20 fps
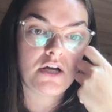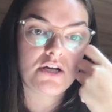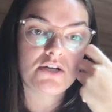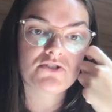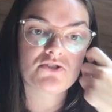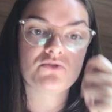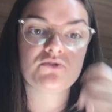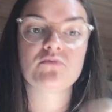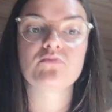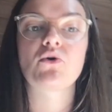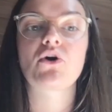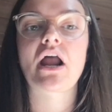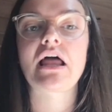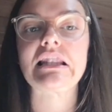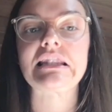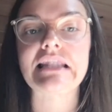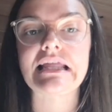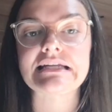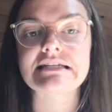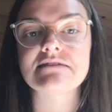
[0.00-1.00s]
So the more I
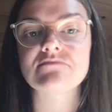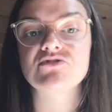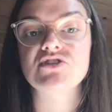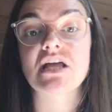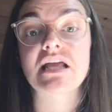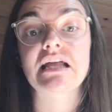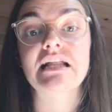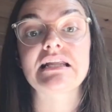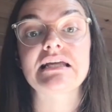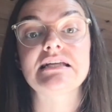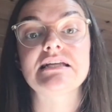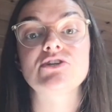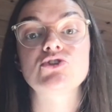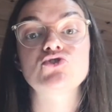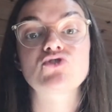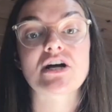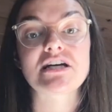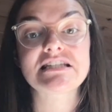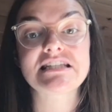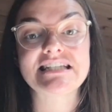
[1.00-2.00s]
let him take lead and
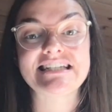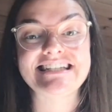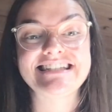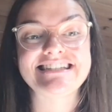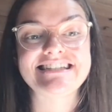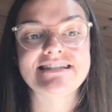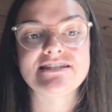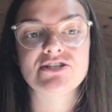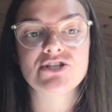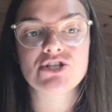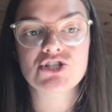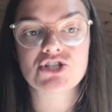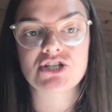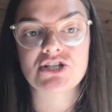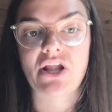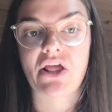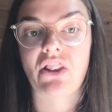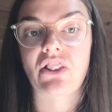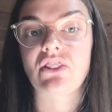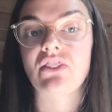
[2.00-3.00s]
trust his decision
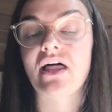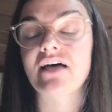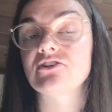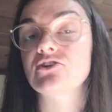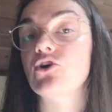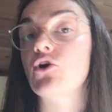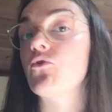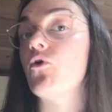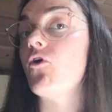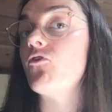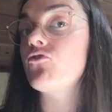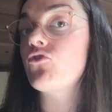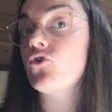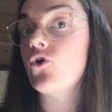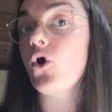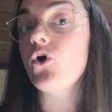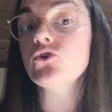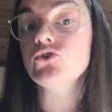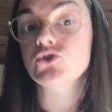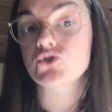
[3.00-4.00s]
and let go of
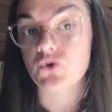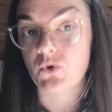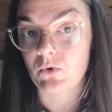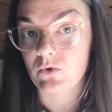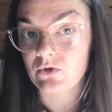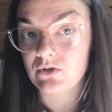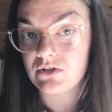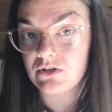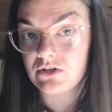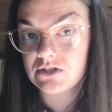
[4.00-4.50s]
control,